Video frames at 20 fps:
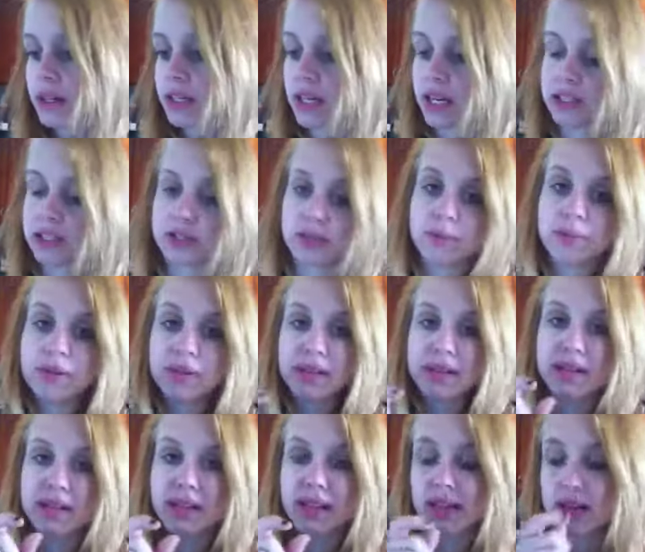yeah, so put it
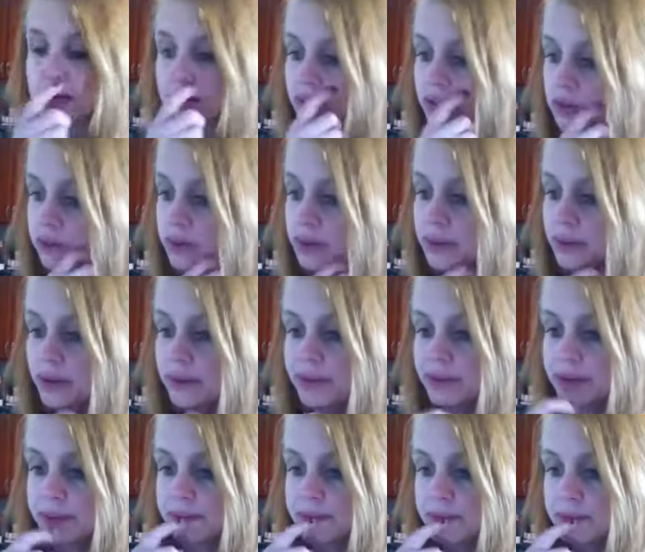in like a little bit by bit.